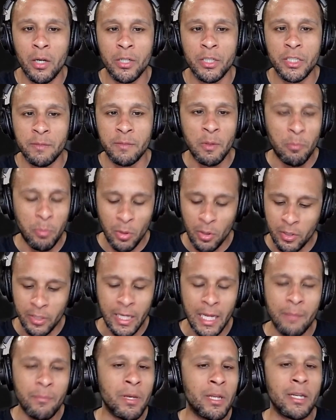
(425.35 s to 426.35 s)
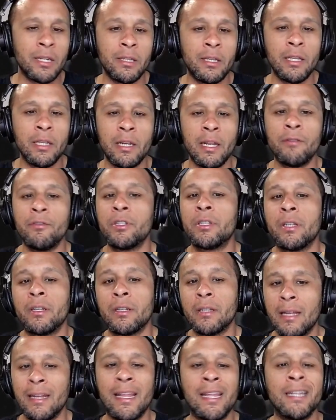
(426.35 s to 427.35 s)
Jimmy Butler came in and did
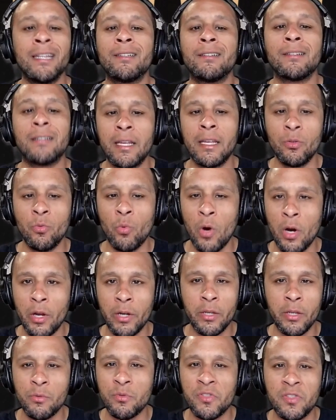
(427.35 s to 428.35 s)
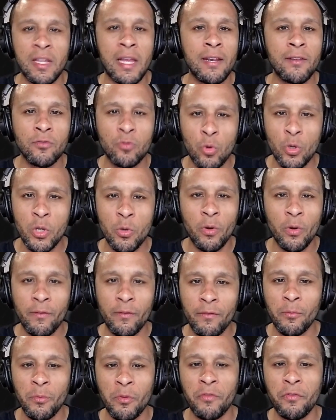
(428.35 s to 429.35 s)
everything and anything that he wanted. He was 9 of 21
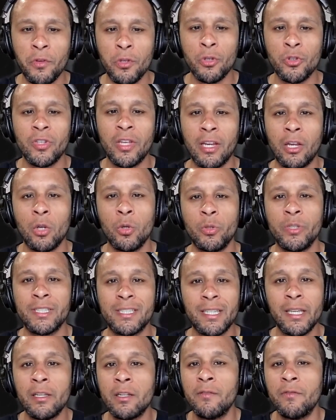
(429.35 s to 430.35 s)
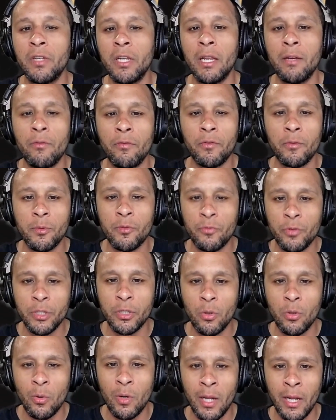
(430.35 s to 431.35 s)
from the field, including 10 of 11 from the free
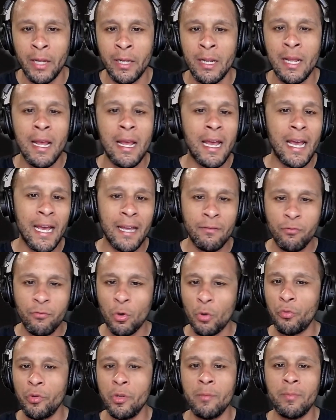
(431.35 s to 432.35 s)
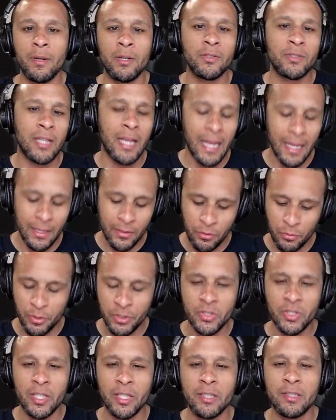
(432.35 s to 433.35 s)
throw line, had 4 rebounds, had 3
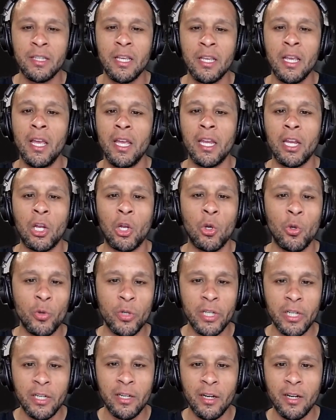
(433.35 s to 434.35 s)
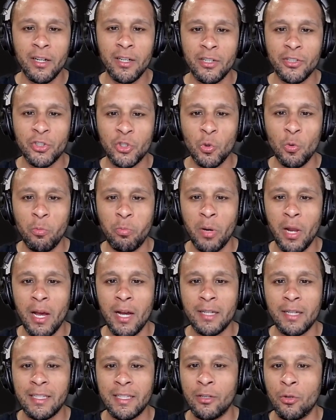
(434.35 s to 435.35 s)
assists, included 2
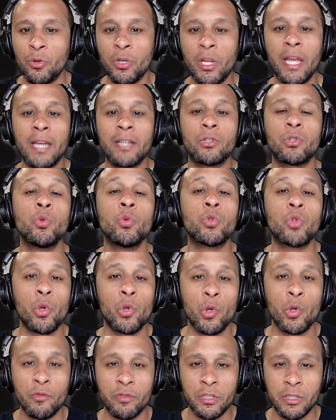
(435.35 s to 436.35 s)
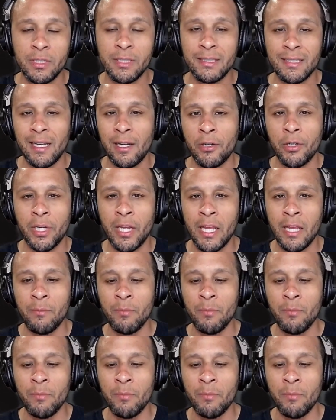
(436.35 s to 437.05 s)
blocks, and only had 2 turnovers in the entire game.